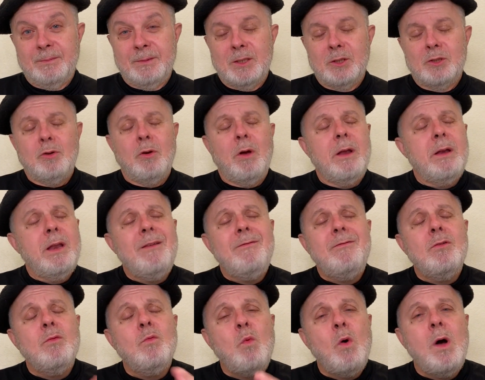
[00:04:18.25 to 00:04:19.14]
So I
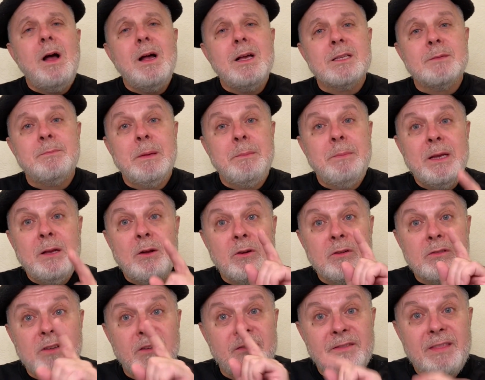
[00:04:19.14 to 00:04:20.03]
never was, but
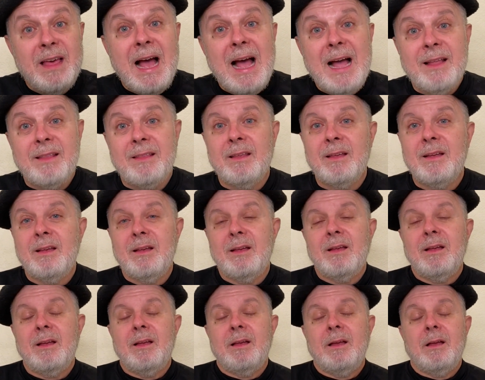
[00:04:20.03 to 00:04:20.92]
because of that,
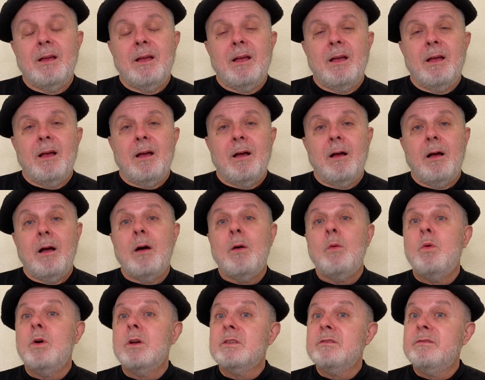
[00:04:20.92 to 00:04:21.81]
I
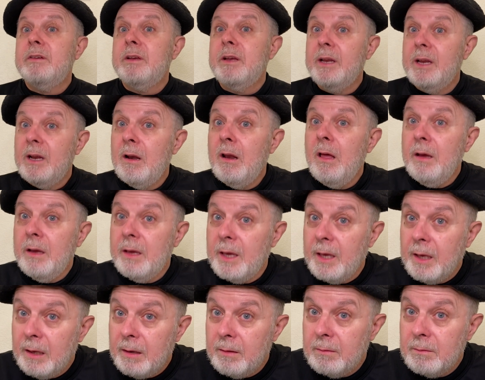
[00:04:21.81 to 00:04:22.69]
was very
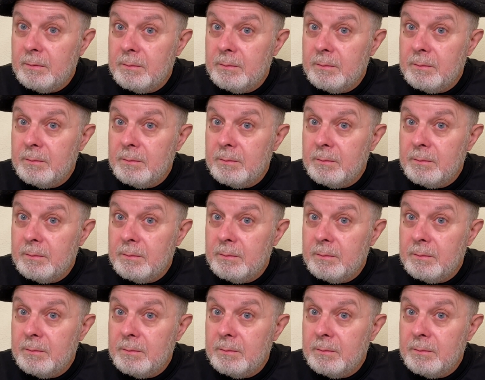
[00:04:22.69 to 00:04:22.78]
lucky.